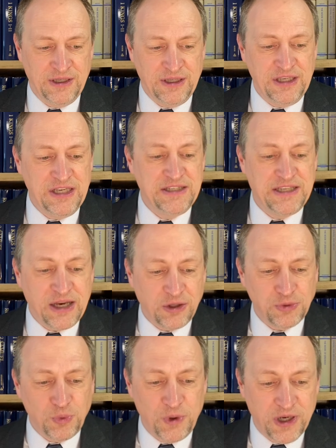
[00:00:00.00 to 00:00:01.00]
he
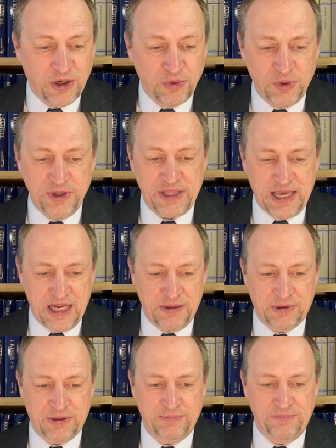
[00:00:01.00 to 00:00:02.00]
dealt well with
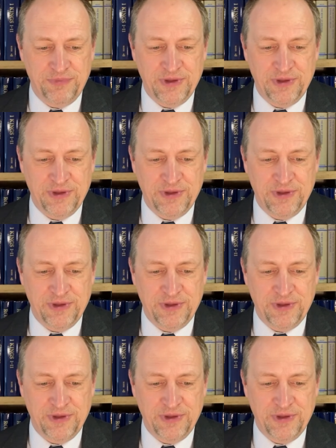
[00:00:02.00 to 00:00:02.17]
Abram,